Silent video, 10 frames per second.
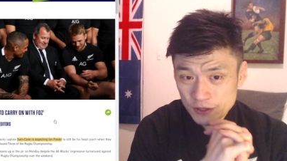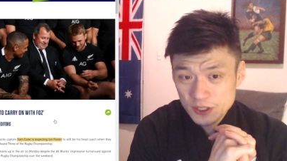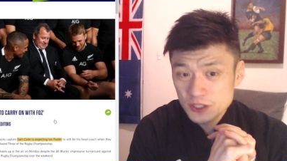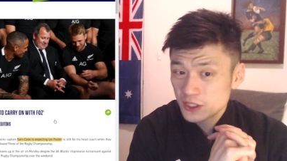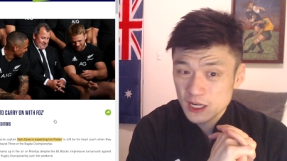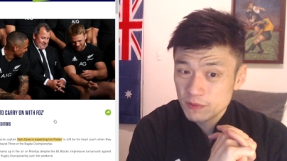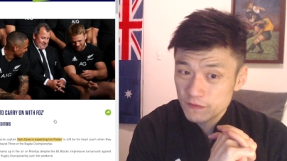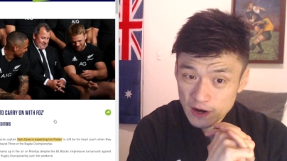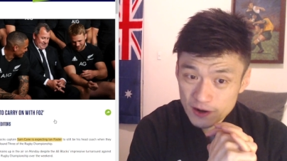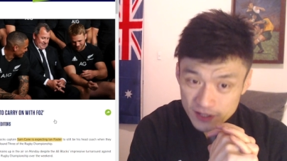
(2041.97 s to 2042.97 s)
this is going to be a
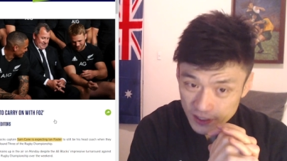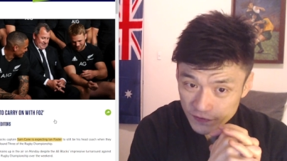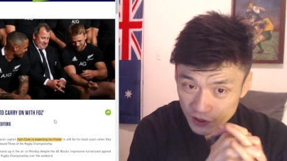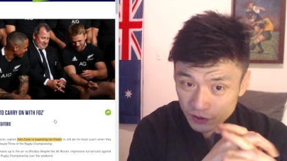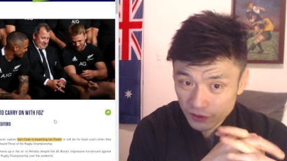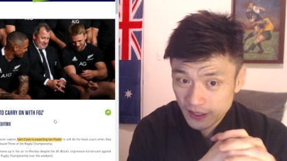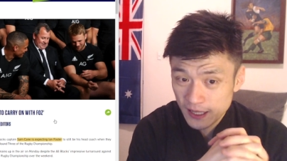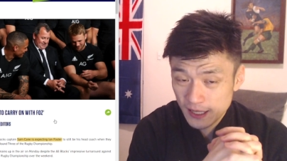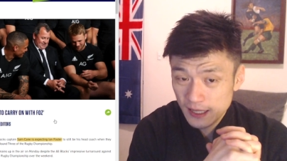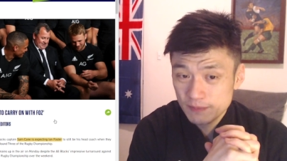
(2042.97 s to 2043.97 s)
very difficult
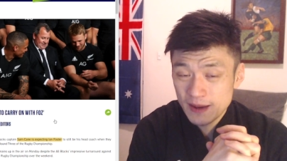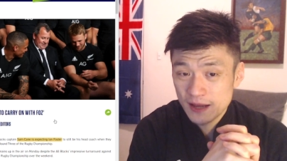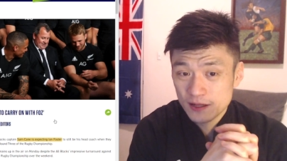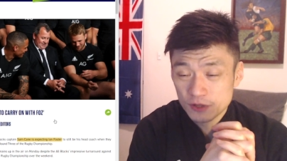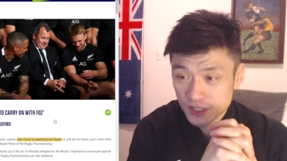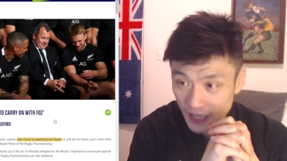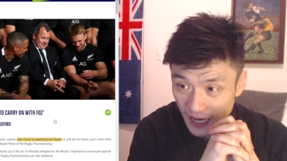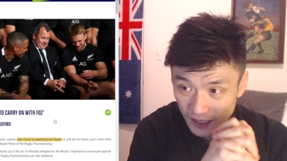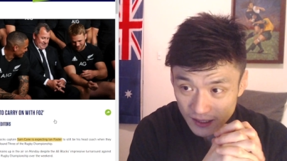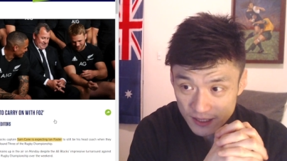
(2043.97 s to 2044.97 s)
matter
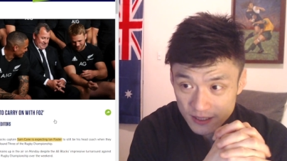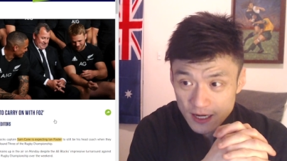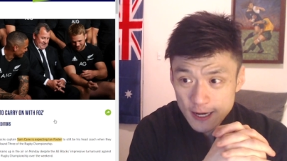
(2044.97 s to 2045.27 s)
regardless.